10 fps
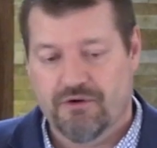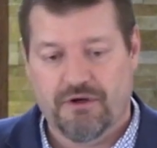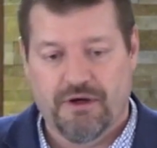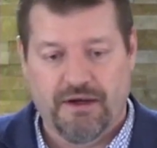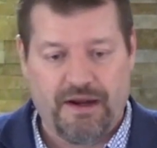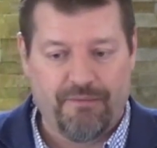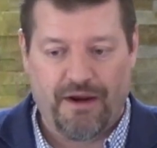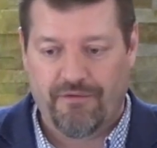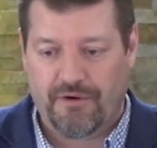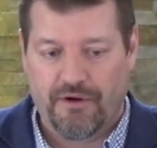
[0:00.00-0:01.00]
good, I'm
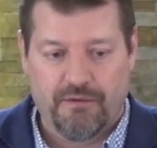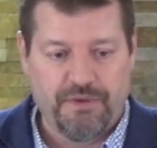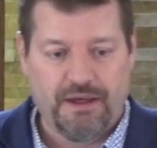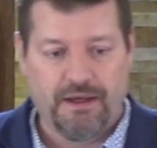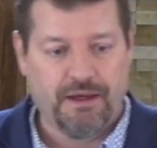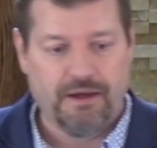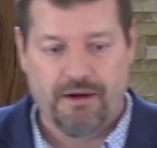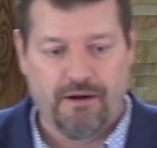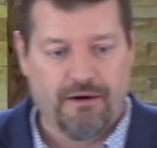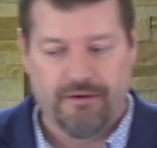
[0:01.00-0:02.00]
never going to be,
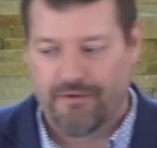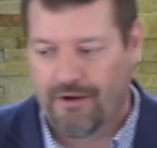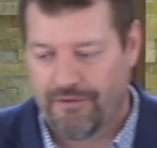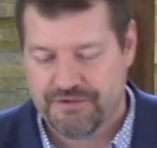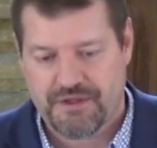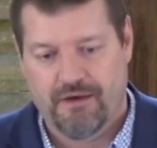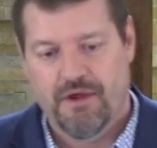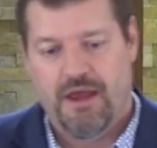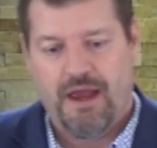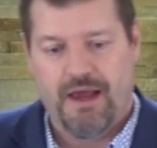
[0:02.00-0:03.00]
you know, and all this stuff.
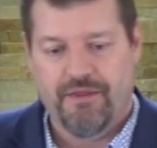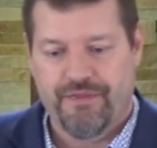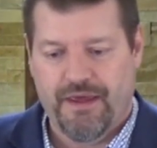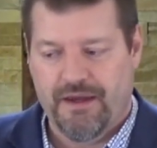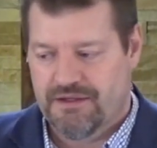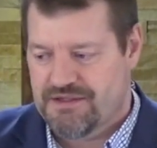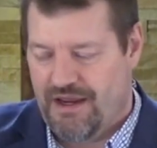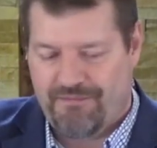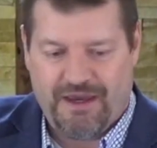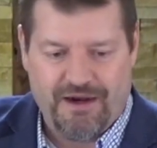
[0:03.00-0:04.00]
And then it's
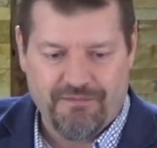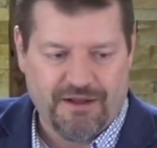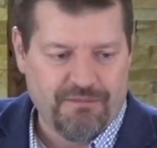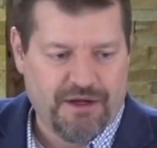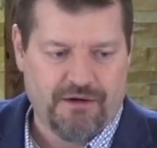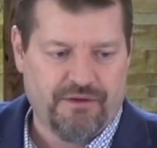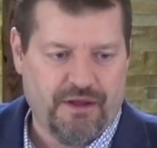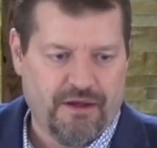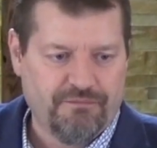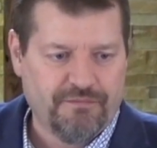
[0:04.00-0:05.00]
like, man, I'm a lot better than
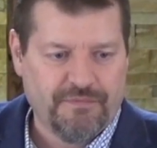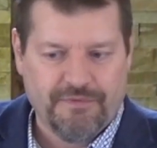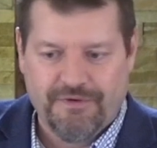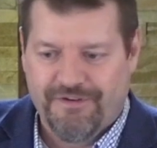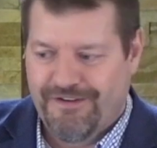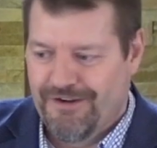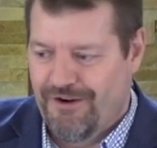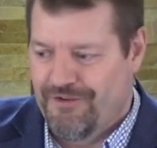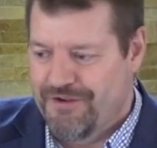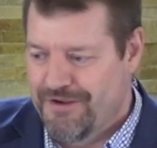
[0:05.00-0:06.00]
them. You
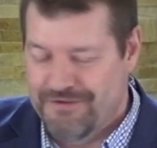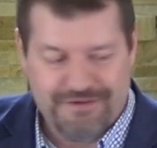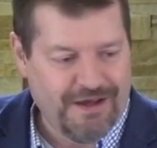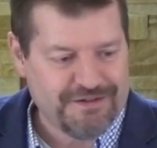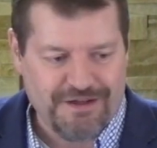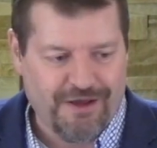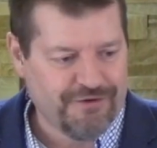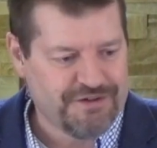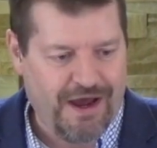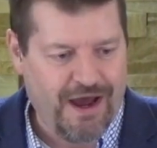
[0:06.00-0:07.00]
know, and that's the
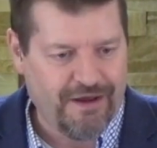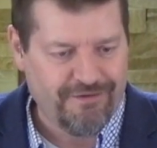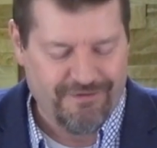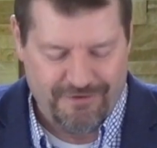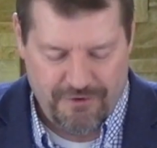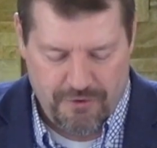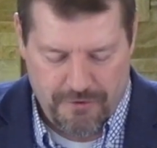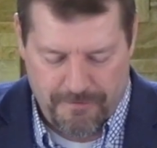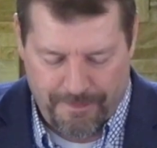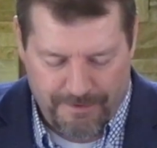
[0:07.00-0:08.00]
other side.
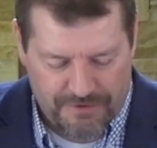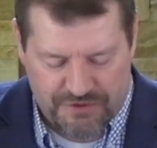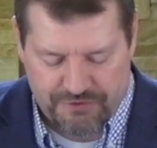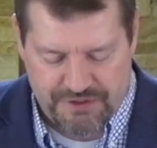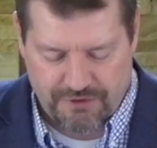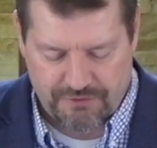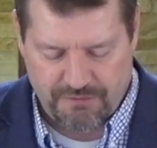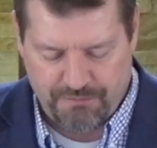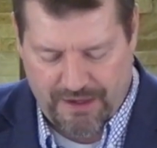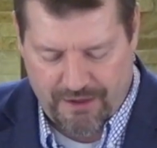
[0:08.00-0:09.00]
So don't
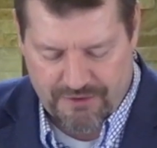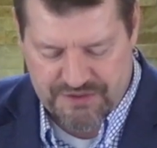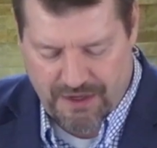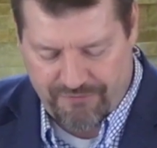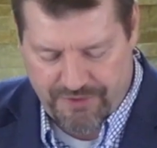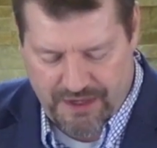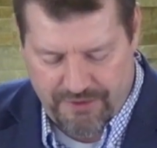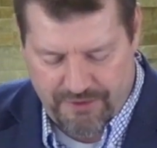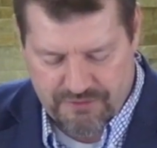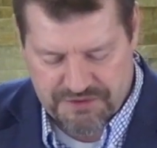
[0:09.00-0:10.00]
compare yourself with
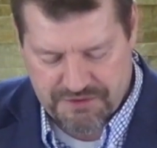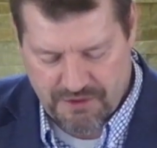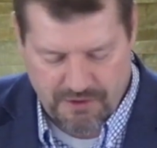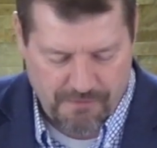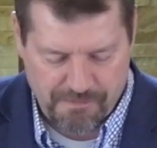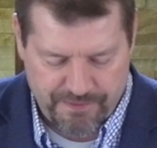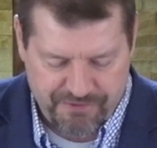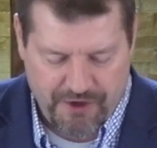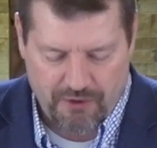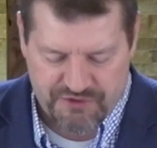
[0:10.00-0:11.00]
others.
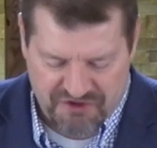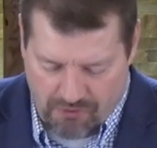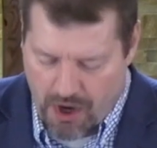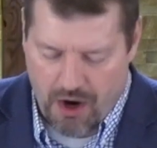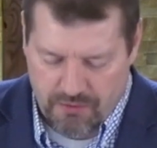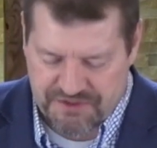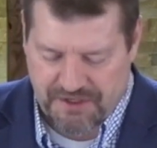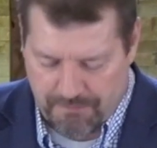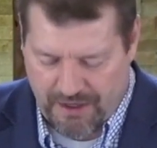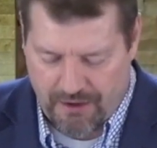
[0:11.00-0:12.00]
Those who are always
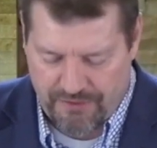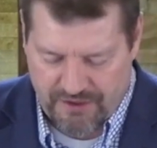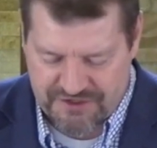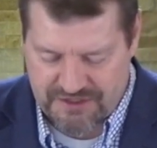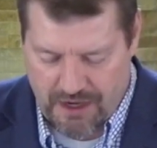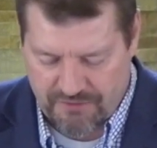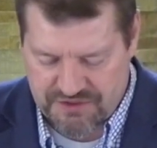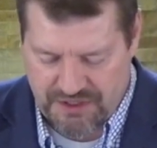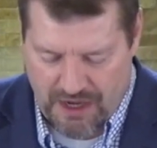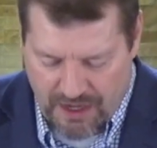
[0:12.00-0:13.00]
comparing
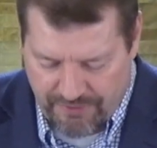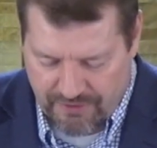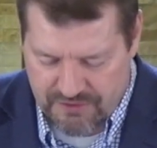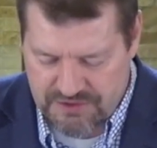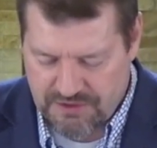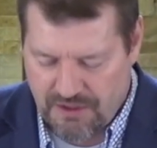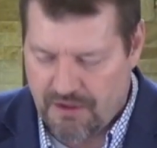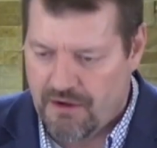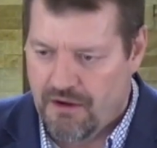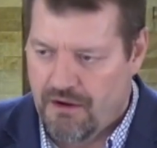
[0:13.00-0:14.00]
themselves to others
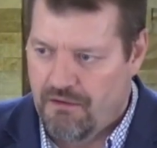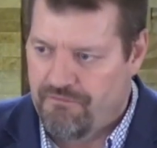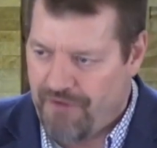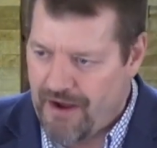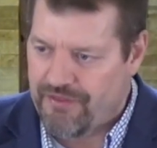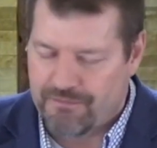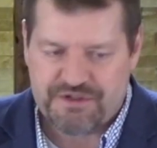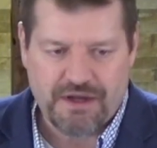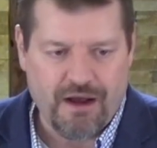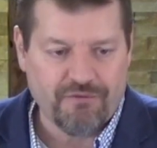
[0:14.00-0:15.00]
find
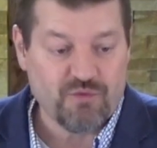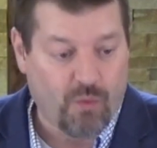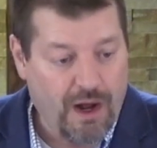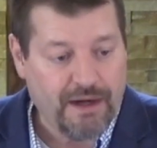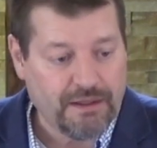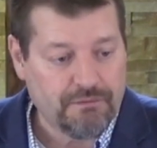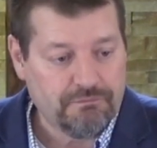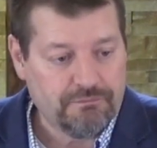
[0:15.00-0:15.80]
themselves wanting.